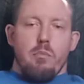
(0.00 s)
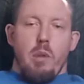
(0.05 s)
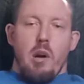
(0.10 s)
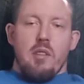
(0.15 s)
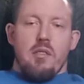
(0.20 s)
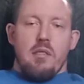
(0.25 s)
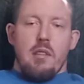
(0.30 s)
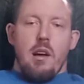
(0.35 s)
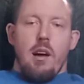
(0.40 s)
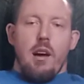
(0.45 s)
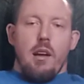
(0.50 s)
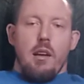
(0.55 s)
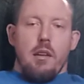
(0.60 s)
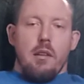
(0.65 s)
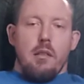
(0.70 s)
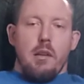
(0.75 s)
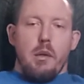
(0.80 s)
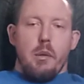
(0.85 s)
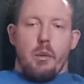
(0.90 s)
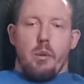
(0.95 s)
but it's not
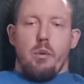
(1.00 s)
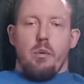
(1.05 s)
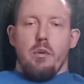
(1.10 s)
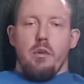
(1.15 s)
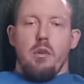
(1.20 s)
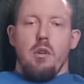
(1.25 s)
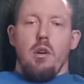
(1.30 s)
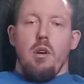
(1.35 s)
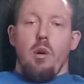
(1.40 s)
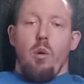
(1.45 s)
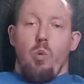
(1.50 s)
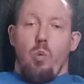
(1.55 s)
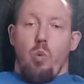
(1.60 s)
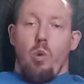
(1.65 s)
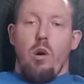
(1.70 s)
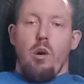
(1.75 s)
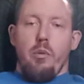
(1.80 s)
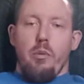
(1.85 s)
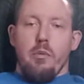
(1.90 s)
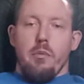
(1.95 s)
illegal.
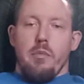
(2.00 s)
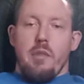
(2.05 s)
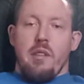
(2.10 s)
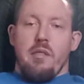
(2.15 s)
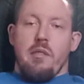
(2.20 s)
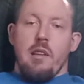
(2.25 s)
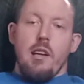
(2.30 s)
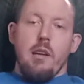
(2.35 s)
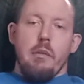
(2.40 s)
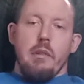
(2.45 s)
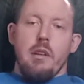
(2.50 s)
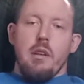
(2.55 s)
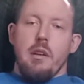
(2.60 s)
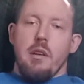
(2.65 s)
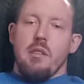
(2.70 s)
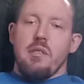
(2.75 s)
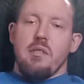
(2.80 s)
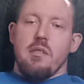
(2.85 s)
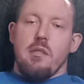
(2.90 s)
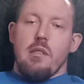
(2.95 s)
Well, the thing
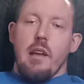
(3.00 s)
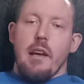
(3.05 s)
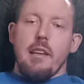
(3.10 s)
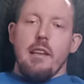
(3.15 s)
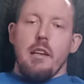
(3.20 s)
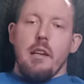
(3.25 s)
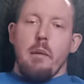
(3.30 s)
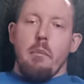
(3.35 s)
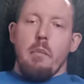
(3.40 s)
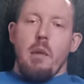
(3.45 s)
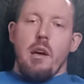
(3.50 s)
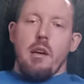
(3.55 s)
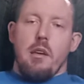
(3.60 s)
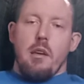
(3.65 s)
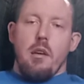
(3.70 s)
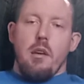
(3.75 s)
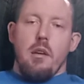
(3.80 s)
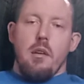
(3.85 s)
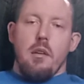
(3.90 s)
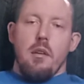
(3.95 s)
is, they didn't make
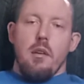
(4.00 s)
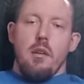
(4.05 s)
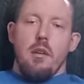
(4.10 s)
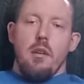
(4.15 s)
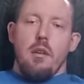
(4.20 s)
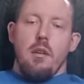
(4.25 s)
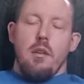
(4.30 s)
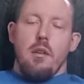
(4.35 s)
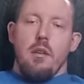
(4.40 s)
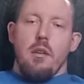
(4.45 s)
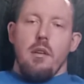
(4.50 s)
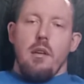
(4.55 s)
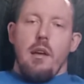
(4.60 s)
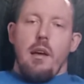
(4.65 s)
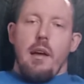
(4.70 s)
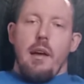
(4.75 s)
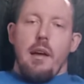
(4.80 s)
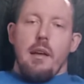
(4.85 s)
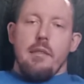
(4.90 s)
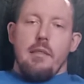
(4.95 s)
it.
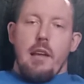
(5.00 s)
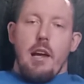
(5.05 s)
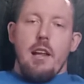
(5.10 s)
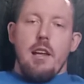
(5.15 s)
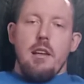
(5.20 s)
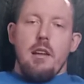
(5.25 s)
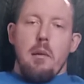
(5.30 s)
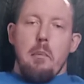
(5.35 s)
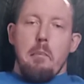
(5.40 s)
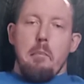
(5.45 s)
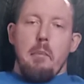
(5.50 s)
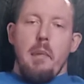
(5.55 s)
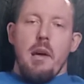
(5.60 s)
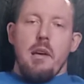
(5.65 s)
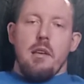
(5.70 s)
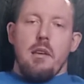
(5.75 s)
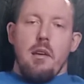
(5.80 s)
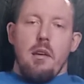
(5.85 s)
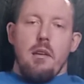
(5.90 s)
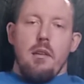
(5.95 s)
They didn't
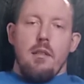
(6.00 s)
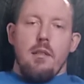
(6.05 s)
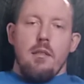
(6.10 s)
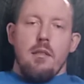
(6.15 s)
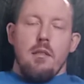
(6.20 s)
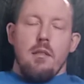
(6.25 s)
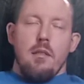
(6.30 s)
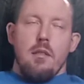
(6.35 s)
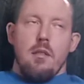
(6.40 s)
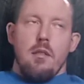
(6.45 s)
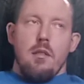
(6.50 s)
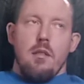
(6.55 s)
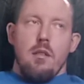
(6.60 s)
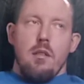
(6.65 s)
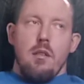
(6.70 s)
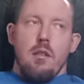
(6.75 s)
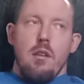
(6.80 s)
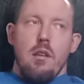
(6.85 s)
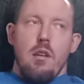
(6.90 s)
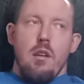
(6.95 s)
make it.
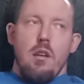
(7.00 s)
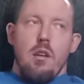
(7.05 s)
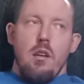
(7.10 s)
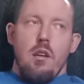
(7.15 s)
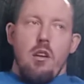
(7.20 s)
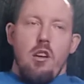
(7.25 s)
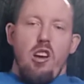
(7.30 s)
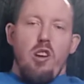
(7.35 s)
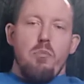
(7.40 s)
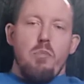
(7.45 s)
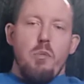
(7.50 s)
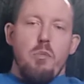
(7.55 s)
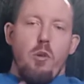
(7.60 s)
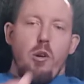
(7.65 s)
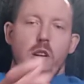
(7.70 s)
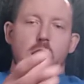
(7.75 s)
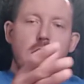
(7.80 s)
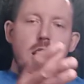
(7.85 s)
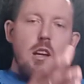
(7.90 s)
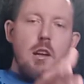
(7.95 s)
If people are